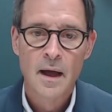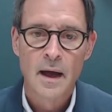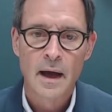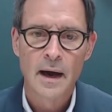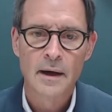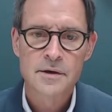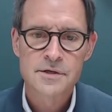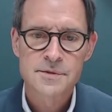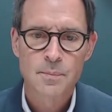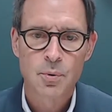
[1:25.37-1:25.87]

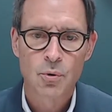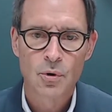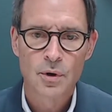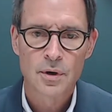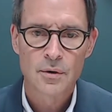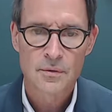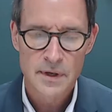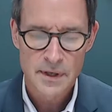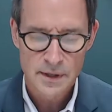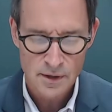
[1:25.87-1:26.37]
How does
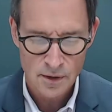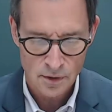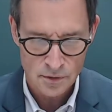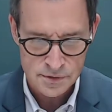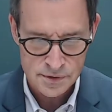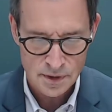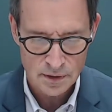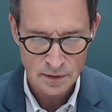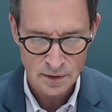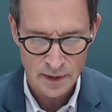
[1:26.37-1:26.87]
Puerto
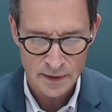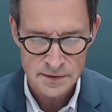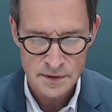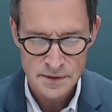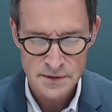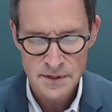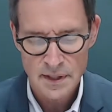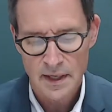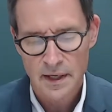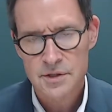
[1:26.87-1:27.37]
Rico's
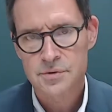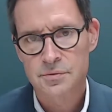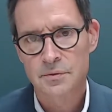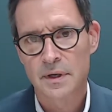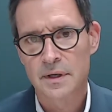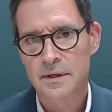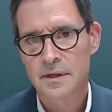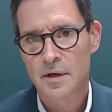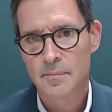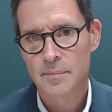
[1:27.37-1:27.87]
collected tax
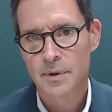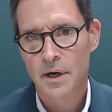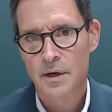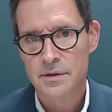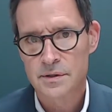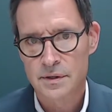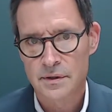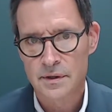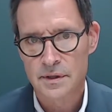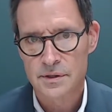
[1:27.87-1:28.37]
rate compare
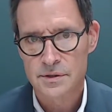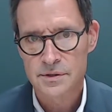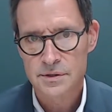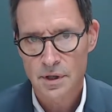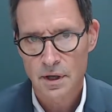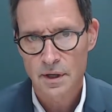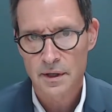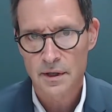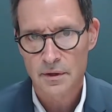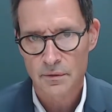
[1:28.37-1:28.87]
to these
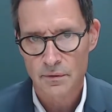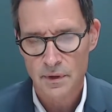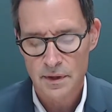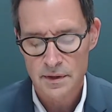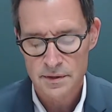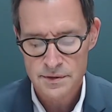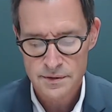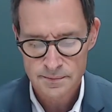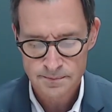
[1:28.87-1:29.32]
target rates?